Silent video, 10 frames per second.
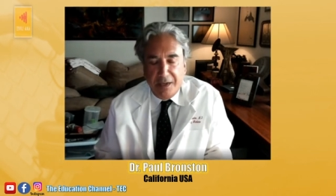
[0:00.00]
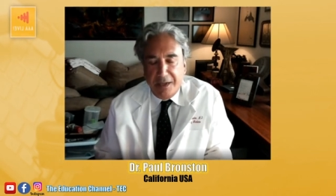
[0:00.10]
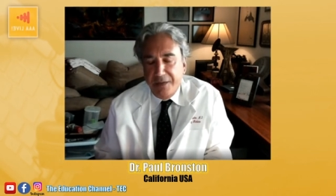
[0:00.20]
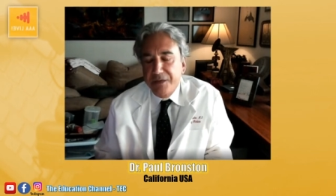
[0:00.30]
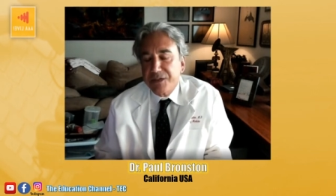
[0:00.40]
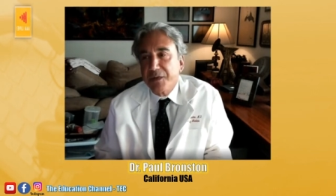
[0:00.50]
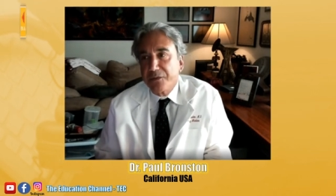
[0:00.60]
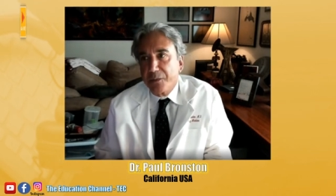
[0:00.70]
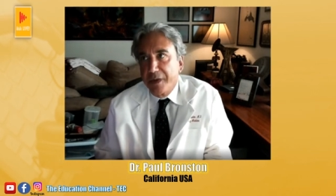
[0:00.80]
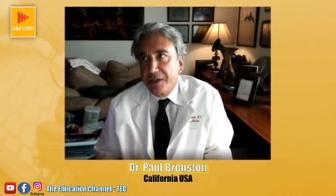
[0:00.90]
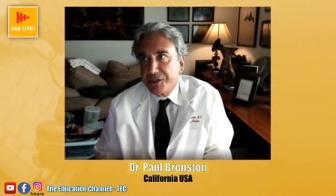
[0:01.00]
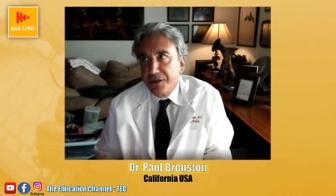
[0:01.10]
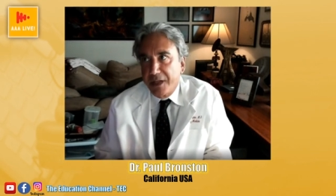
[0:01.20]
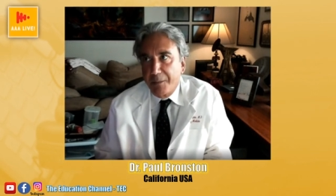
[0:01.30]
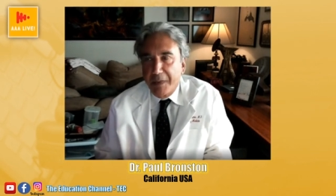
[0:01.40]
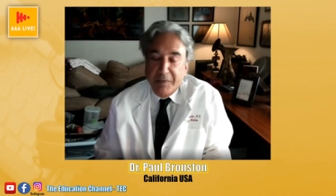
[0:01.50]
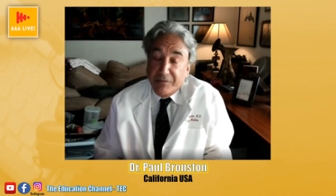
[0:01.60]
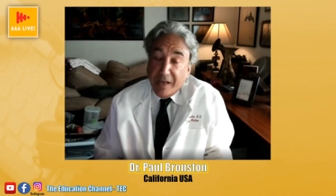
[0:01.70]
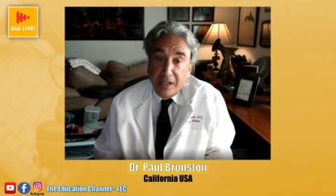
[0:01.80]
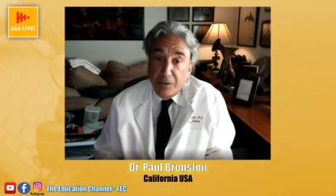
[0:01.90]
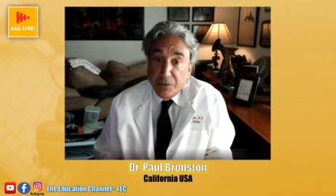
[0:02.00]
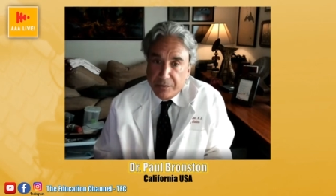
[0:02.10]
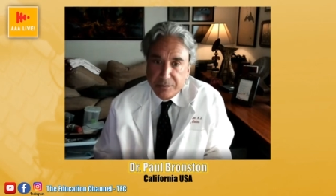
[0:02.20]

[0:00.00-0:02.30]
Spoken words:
give you some information that may be valuable